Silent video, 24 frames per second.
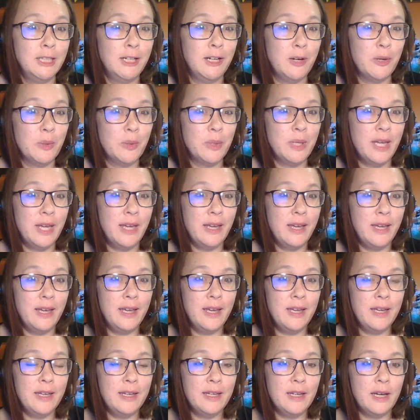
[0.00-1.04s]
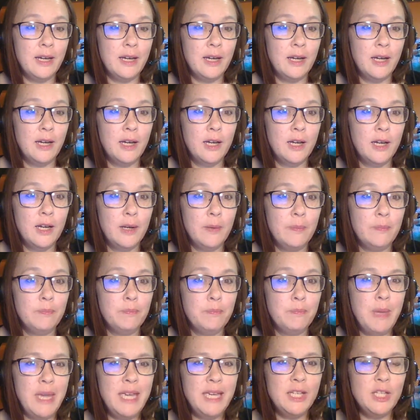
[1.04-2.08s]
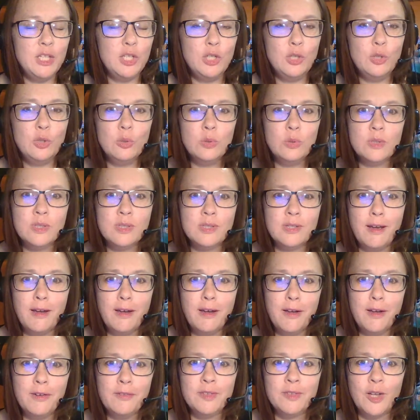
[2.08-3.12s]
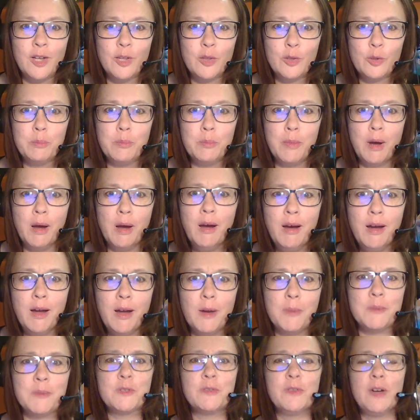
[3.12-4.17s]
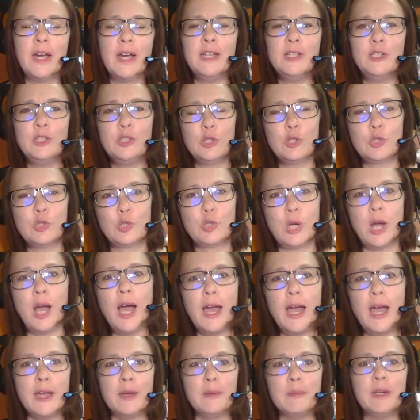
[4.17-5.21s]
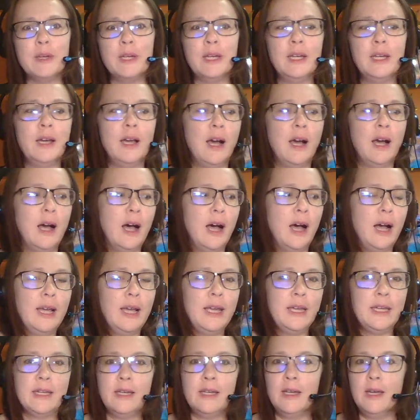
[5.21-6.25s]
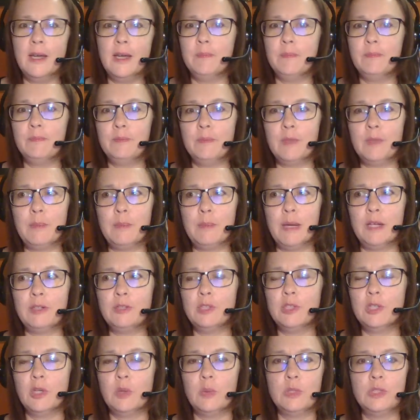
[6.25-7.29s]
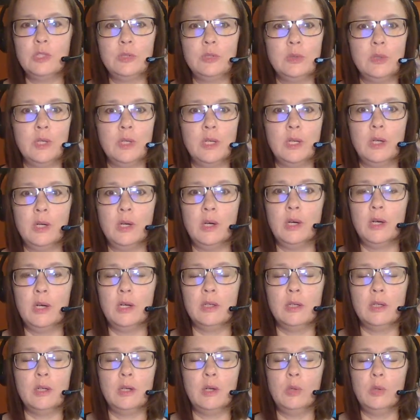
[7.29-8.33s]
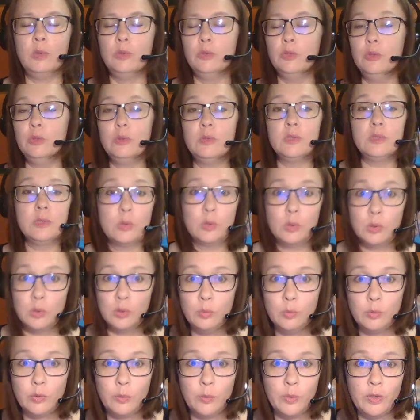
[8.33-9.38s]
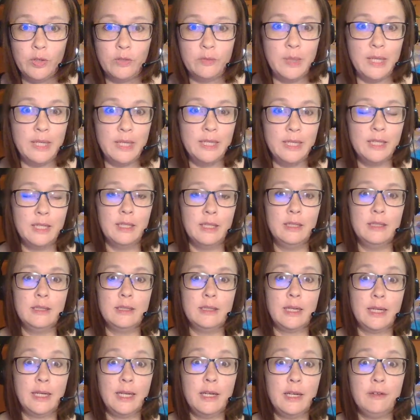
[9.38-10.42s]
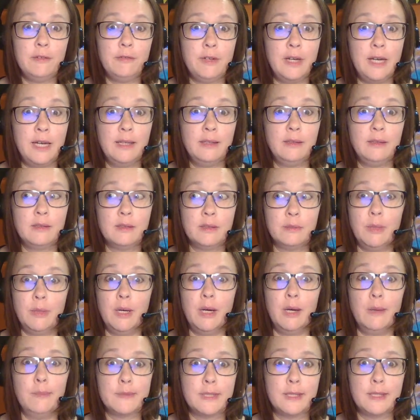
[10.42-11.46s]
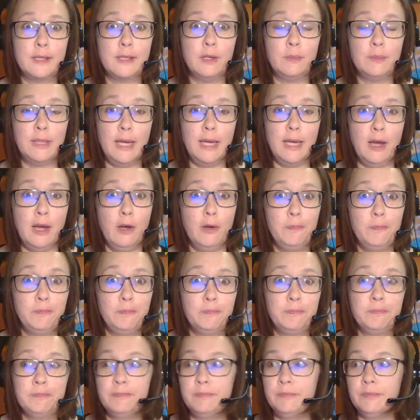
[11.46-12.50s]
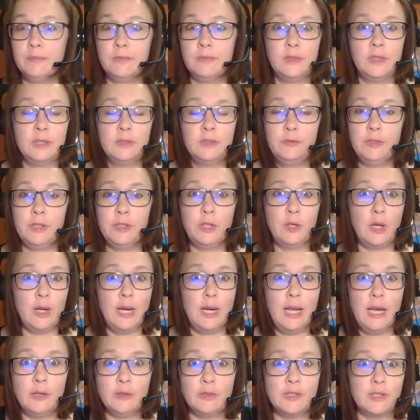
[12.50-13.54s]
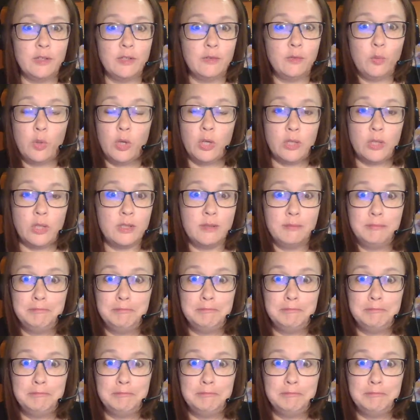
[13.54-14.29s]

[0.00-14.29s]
Okay, make use of other moms. Find your tribe. I am about to go into a whole new school with one of my kids. I got to find some moms to help me out, figure out how stuff works.